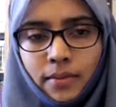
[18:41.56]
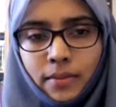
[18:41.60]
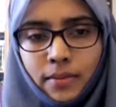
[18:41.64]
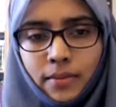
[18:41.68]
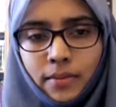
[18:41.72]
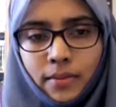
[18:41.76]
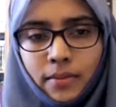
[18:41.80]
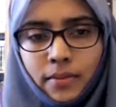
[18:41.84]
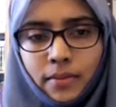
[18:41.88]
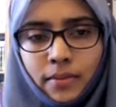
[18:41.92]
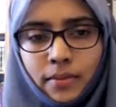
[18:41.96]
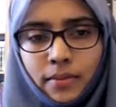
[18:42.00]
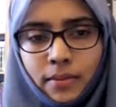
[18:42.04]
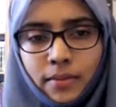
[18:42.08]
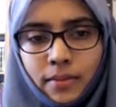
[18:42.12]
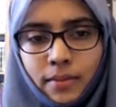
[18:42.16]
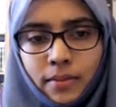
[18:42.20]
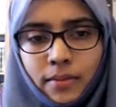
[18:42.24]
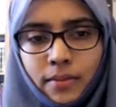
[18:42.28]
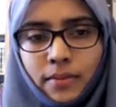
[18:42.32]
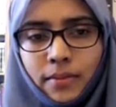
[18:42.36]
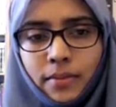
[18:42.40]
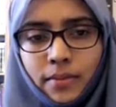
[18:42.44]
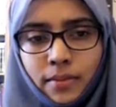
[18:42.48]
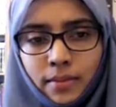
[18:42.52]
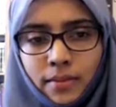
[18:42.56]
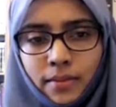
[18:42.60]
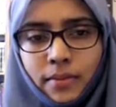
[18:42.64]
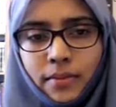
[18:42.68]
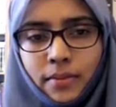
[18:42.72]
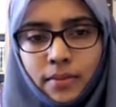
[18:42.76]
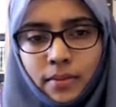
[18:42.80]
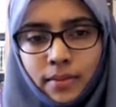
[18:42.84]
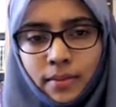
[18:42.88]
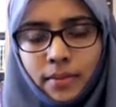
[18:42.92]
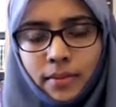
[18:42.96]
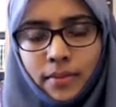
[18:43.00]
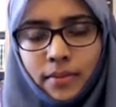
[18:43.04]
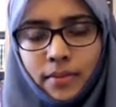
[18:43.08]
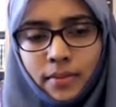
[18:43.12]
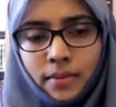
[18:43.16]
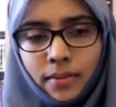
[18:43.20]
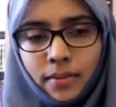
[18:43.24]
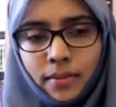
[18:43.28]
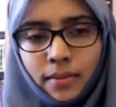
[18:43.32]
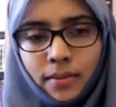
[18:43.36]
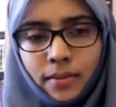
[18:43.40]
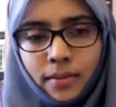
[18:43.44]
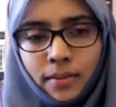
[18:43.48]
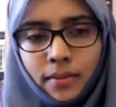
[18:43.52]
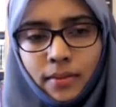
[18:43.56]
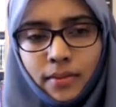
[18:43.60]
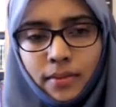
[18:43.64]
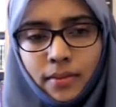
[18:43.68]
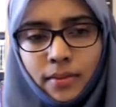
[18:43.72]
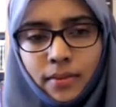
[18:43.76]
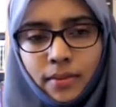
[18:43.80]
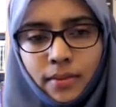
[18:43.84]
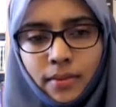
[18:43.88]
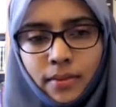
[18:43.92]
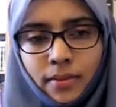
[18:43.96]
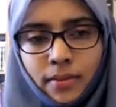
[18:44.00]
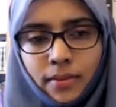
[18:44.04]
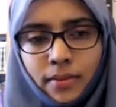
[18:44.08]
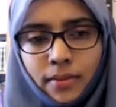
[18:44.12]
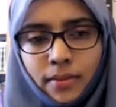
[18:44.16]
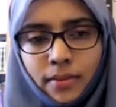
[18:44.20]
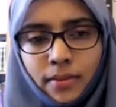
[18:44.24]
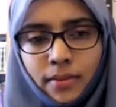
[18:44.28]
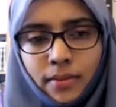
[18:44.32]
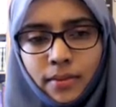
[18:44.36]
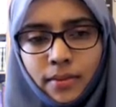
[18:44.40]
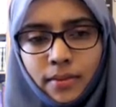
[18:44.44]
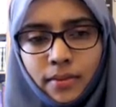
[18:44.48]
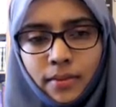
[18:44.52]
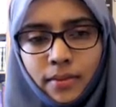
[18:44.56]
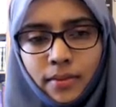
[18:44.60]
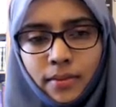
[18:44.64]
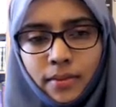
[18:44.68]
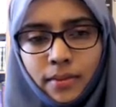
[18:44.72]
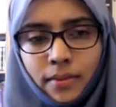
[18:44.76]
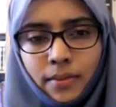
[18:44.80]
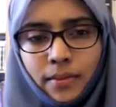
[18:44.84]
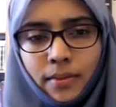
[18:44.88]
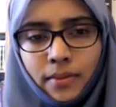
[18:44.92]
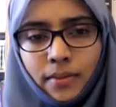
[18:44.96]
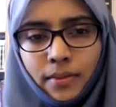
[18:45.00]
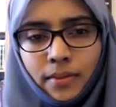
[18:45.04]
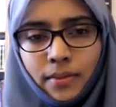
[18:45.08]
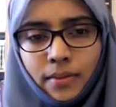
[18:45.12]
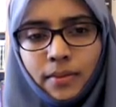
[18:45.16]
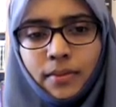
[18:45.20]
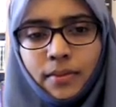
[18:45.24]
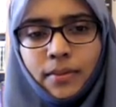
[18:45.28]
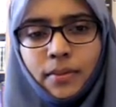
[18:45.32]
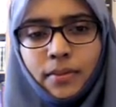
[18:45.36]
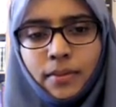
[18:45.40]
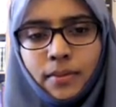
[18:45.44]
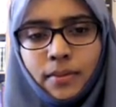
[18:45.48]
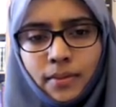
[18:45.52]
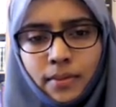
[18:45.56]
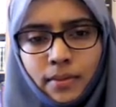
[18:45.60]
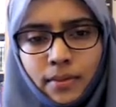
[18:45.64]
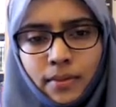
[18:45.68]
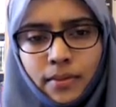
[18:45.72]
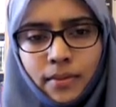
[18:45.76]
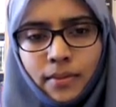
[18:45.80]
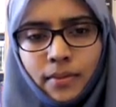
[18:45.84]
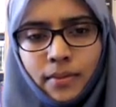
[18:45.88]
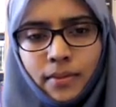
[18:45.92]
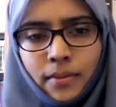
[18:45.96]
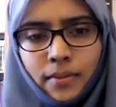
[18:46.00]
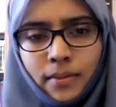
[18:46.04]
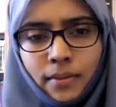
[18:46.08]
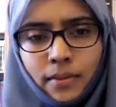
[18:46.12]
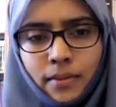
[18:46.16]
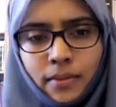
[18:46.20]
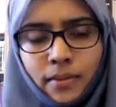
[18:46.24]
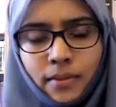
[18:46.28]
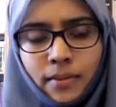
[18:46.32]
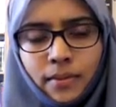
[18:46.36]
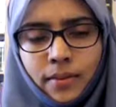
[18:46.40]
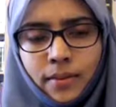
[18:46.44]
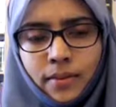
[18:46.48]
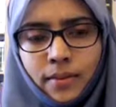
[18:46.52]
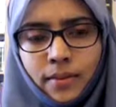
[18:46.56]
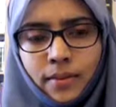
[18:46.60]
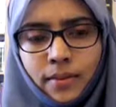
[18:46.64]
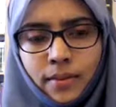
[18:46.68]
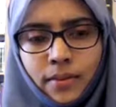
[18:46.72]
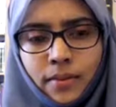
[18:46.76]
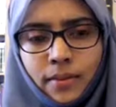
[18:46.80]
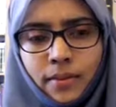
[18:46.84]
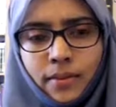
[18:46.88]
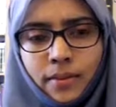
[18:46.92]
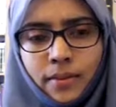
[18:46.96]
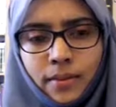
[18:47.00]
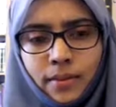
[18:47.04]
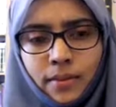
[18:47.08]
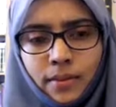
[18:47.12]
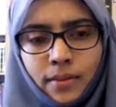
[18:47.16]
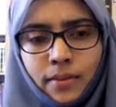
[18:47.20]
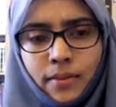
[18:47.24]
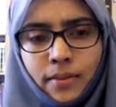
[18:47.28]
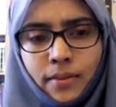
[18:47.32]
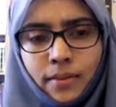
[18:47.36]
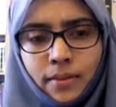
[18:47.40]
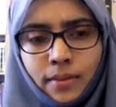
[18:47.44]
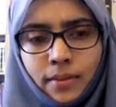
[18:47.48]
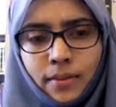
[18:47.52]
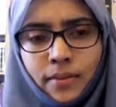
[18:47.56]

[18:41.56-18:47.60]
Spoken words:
No words are spoken by the person on screen.